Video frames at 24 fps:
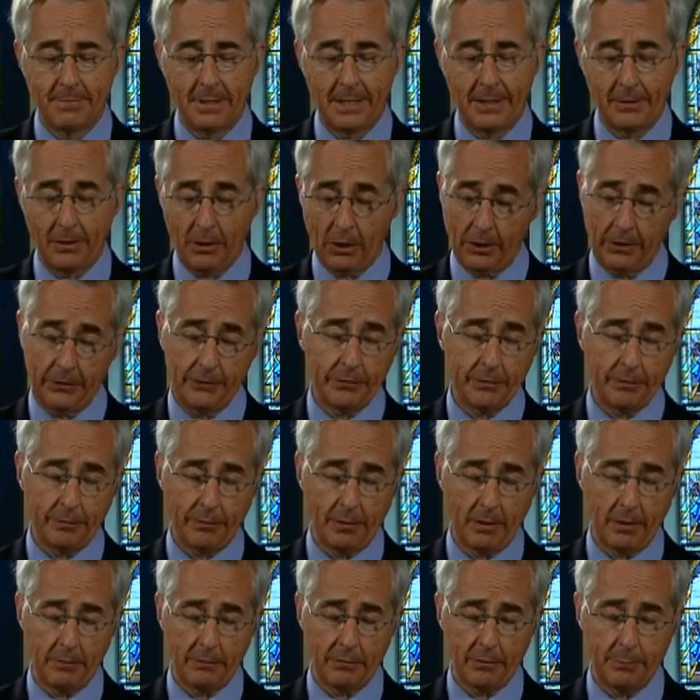and our hearts are
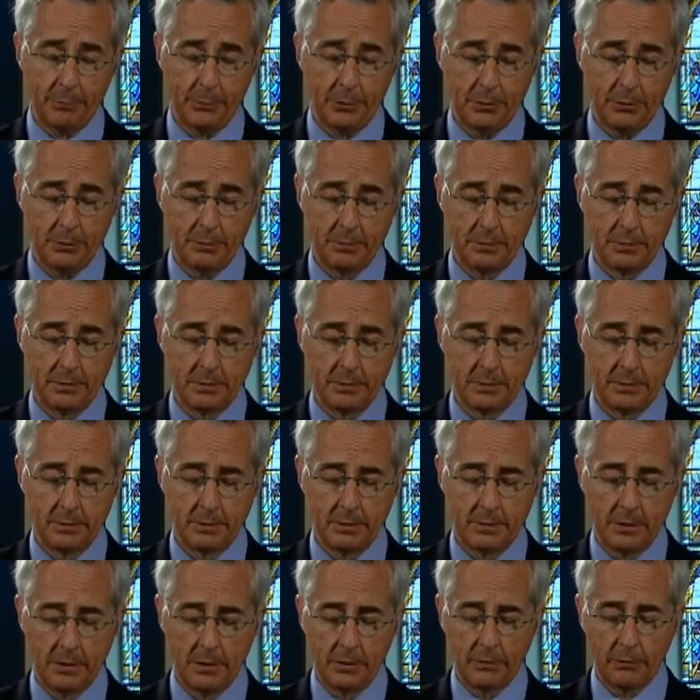far from you.
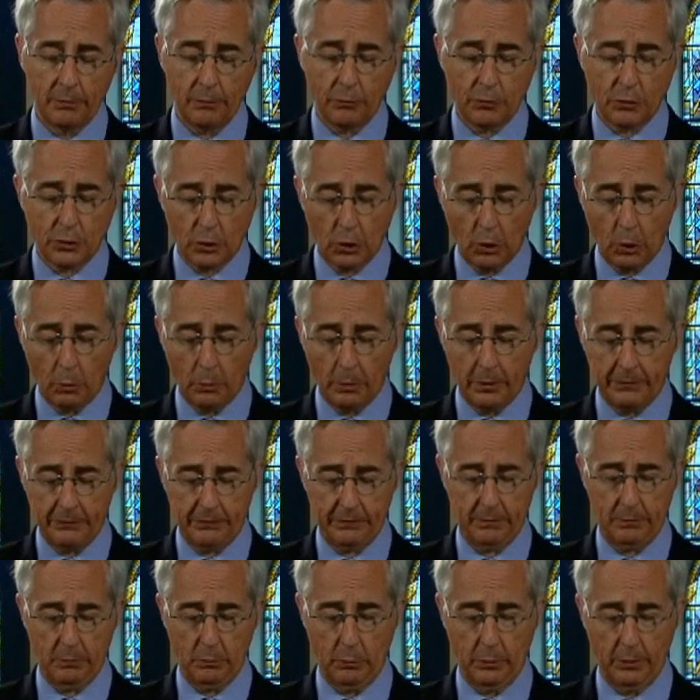So show
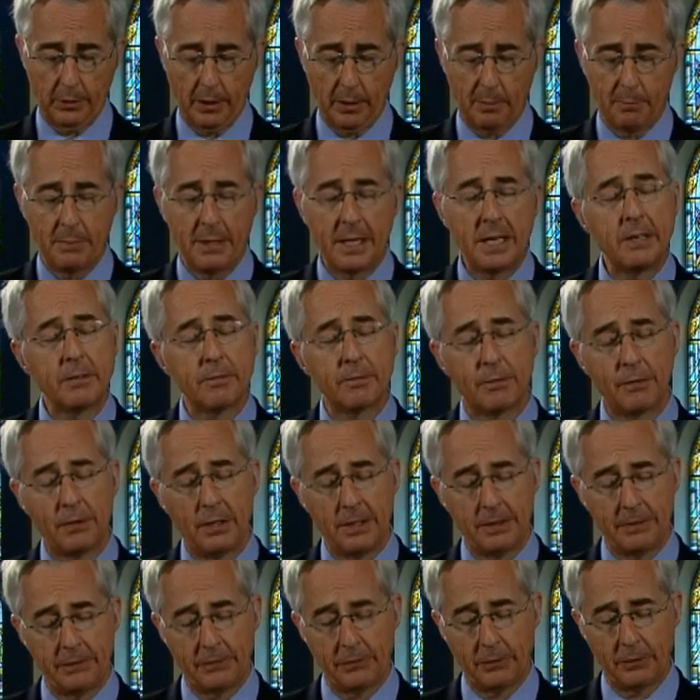us, Lord, our main
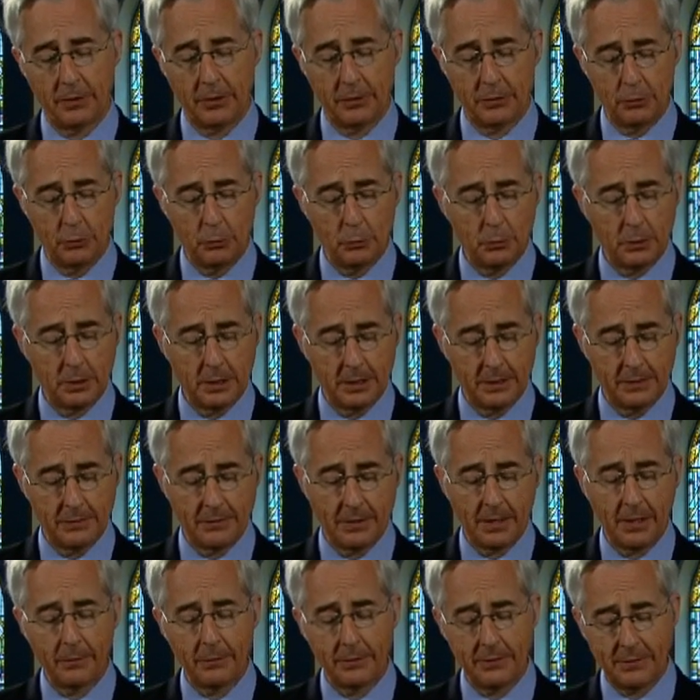front so that you can
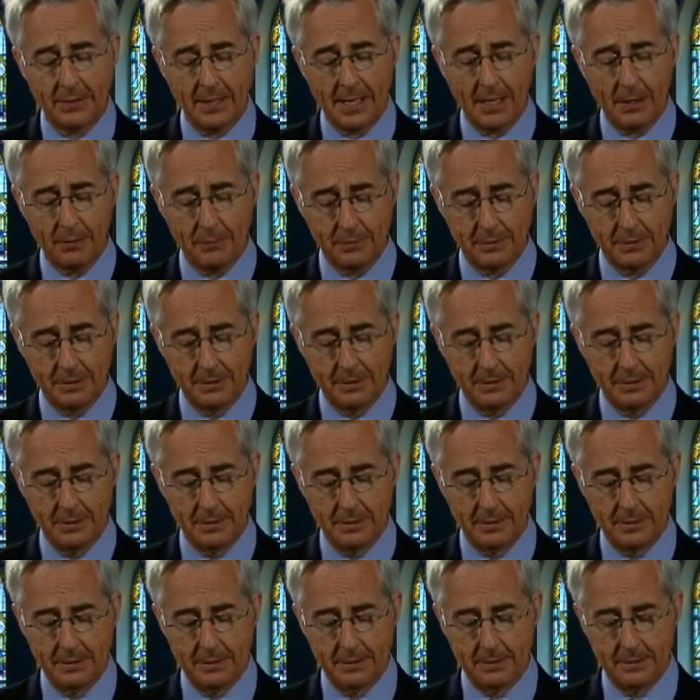tear it down
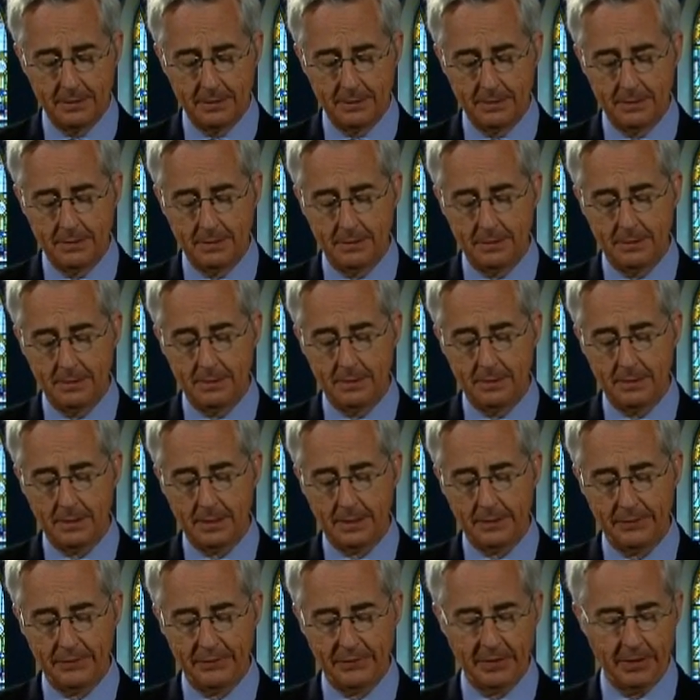
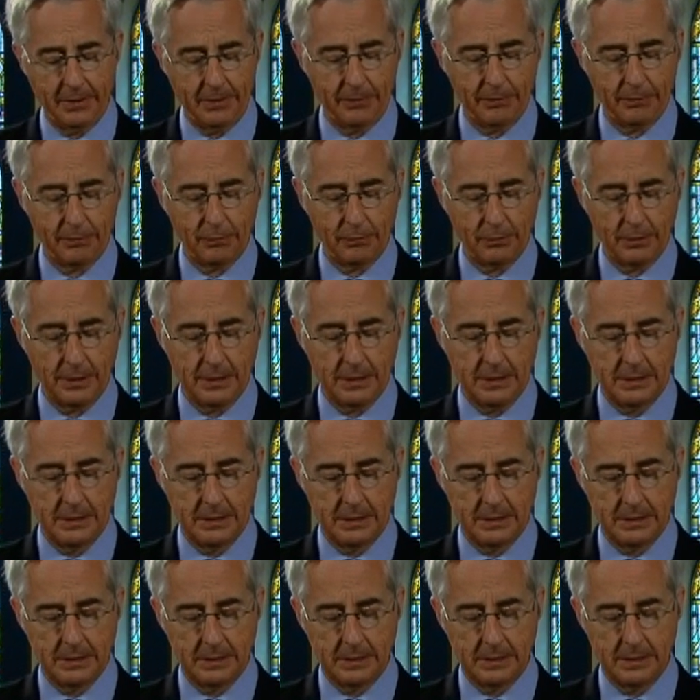and set us free.
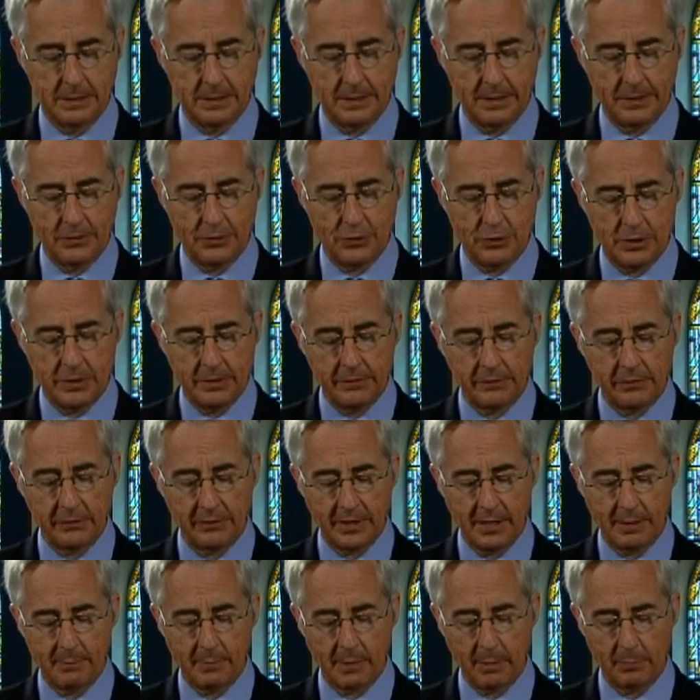In Jesus'
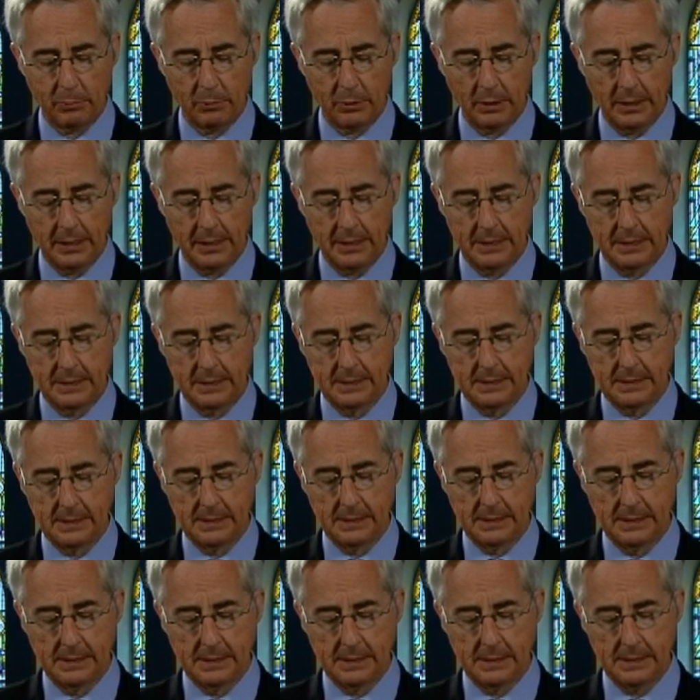name I pray.
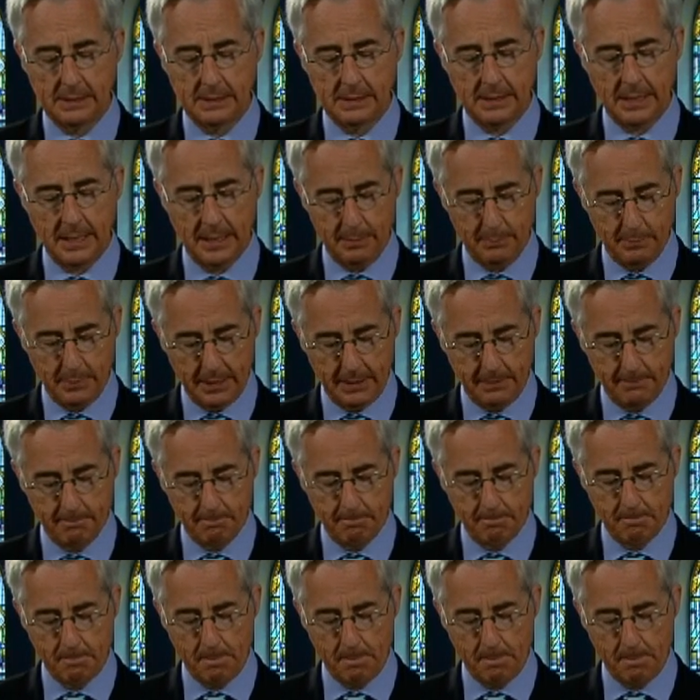Amen.